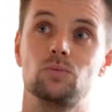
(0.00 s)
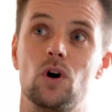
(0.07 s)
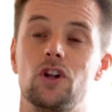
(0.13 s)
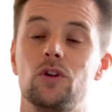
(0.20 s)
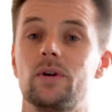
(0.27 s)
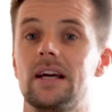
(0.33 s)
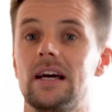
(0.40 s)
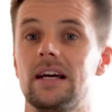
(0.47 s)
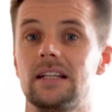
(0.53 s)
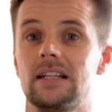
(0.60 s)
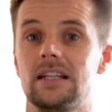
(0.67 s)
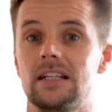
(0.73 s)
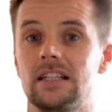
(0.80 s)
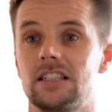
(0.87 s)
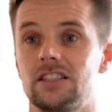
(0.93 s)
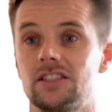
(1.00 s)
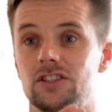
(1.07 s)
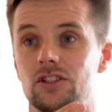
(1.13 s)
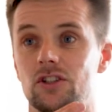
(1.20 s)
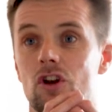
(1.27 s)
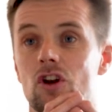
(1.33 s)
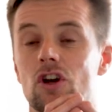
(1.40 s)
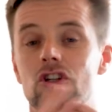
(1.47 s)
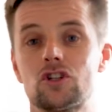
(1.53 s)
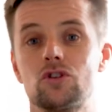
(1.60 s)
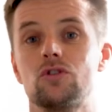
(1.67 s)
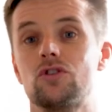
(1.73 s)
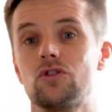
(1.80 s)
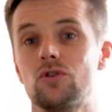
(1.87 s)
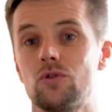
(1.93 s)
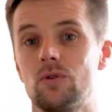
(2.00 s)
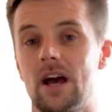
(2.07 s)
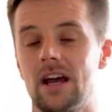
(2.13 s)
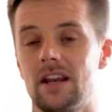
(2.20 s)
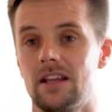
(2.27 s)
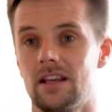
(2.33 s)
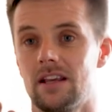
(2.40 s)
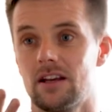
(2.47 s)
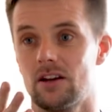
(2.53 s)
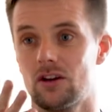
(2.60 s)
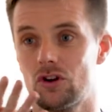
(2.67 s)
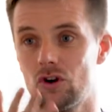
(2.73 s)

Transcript: What you get is not to do any